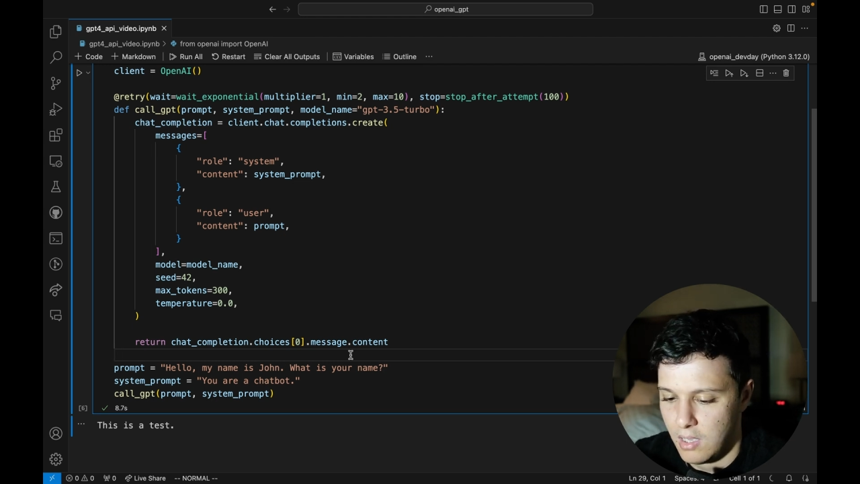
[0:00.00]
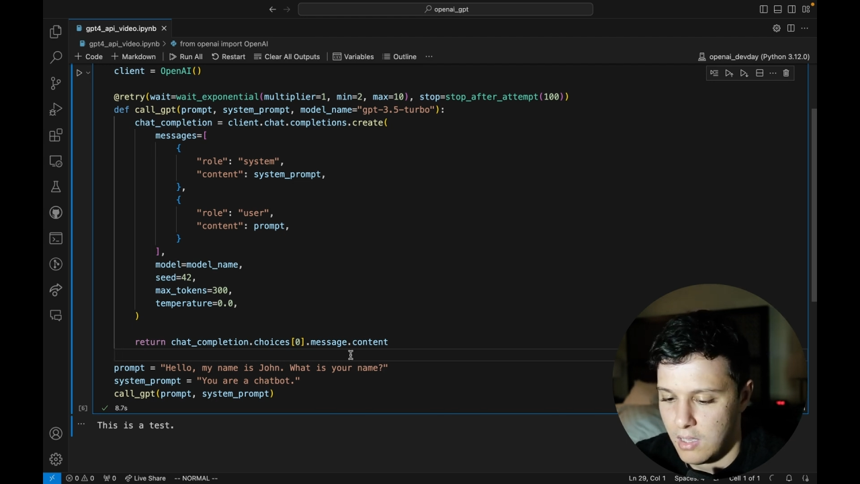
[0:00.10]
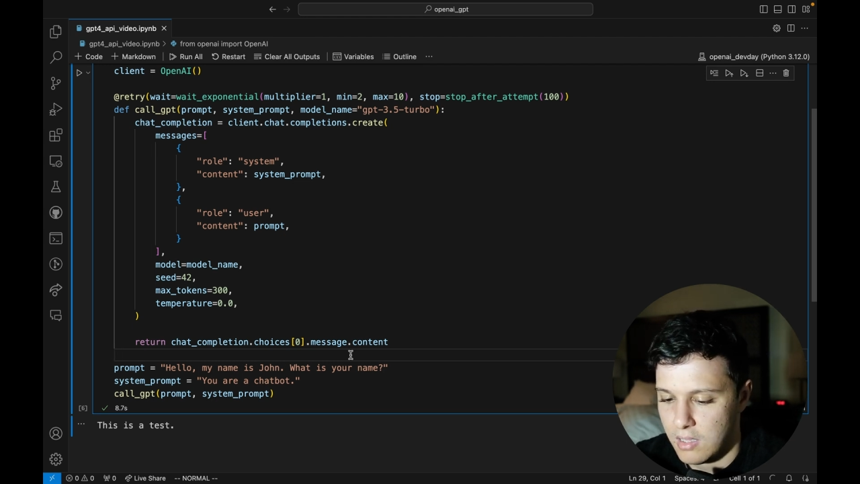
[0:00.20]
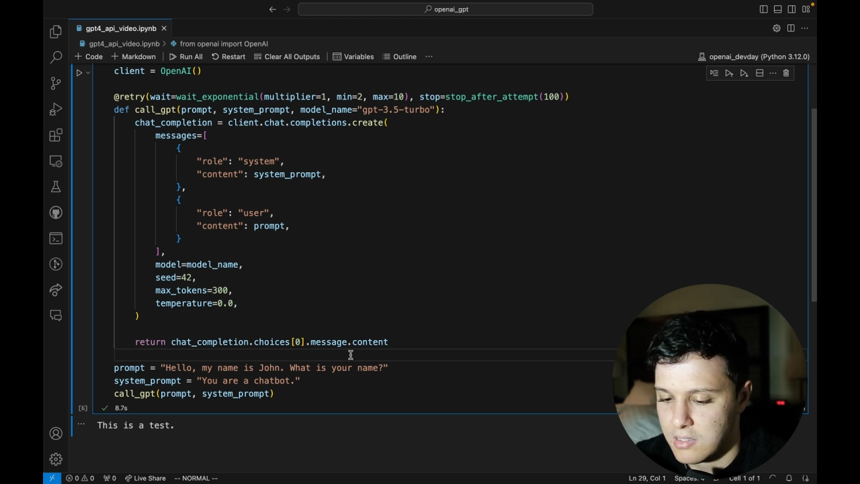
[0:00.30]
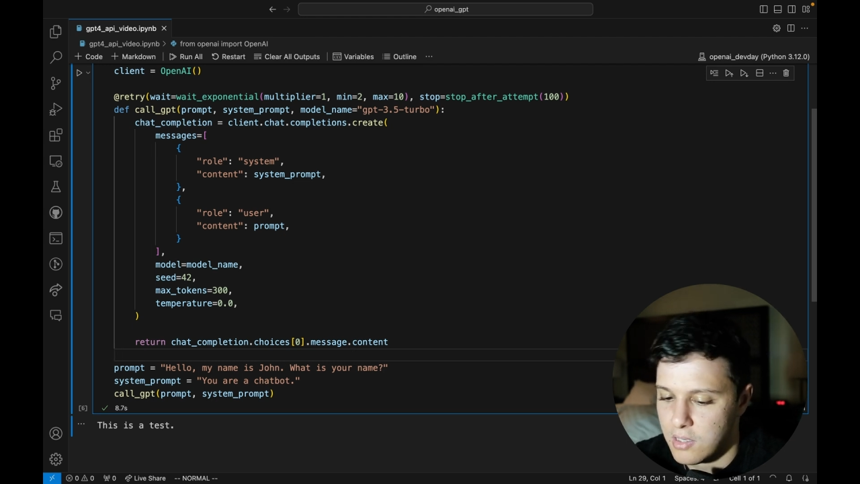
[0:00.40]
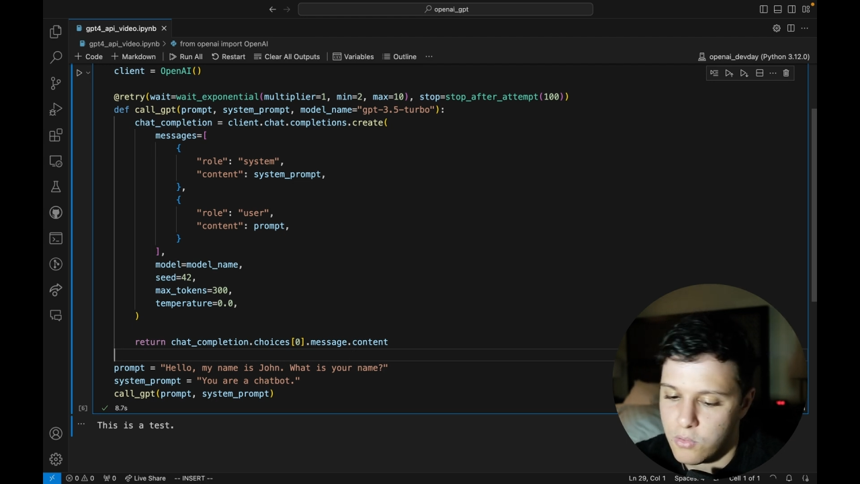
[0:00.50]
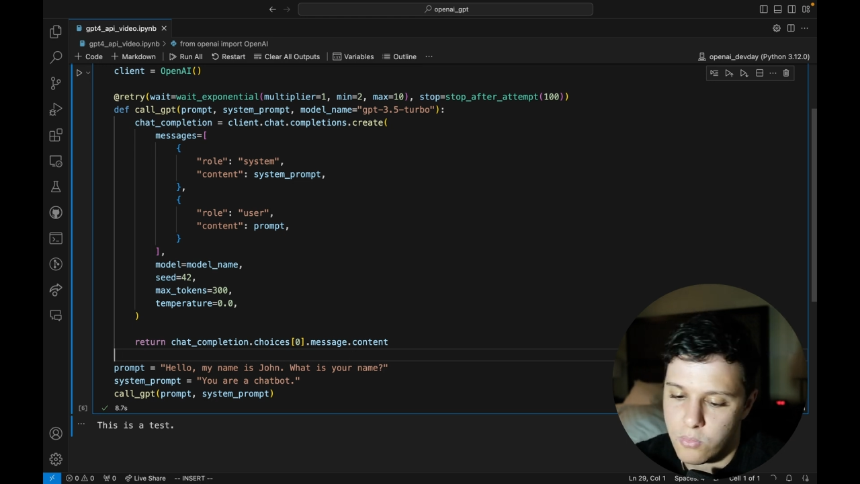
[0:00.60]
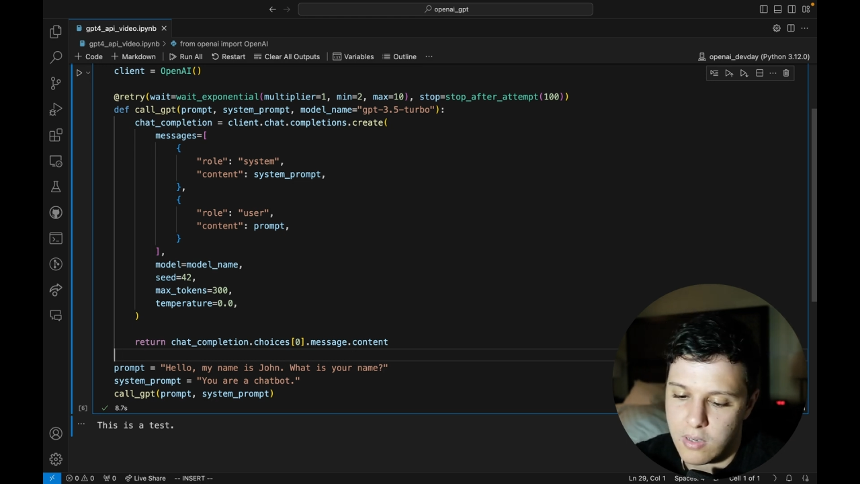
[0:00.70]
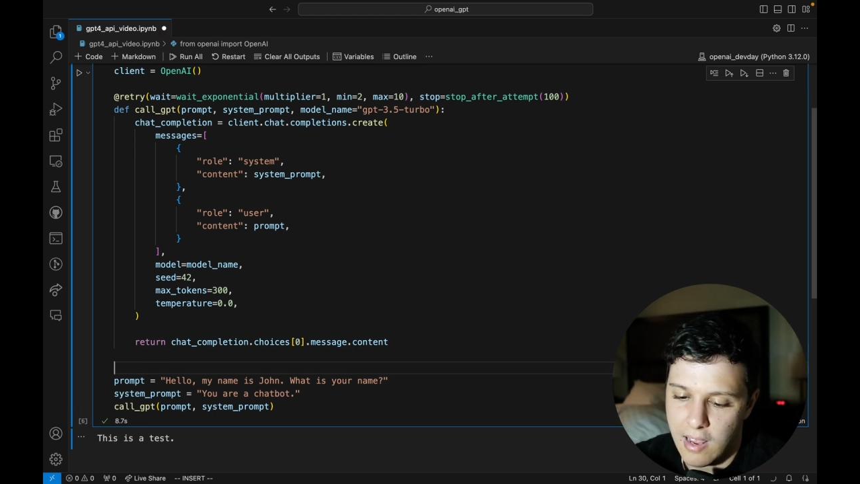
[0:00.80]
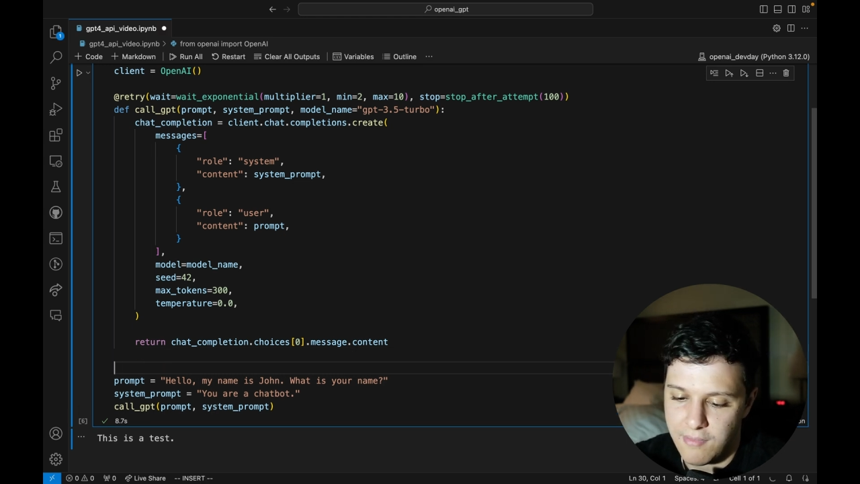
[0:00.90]
let's say you
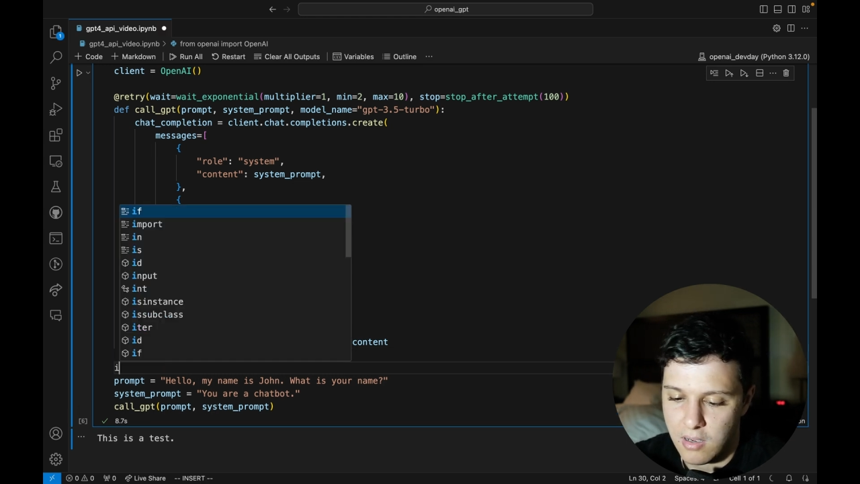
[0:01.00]
would have a,